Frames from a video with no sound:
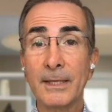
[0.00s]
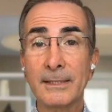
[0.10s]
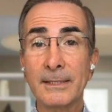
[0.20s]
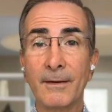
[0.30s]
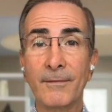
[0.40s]

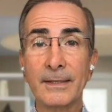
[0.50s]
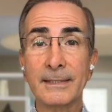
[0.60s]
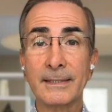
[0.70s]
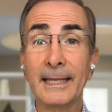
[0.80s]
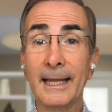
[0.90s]
side effects
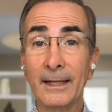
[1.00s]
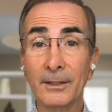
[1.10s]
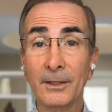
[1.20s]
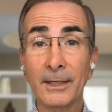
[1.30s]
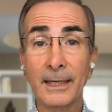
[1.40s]
in the
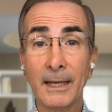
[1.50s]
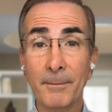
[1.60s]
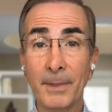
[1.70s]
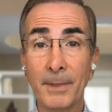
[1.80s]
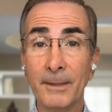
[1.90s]
elderly can
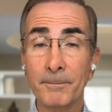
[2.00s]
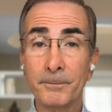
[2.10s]
be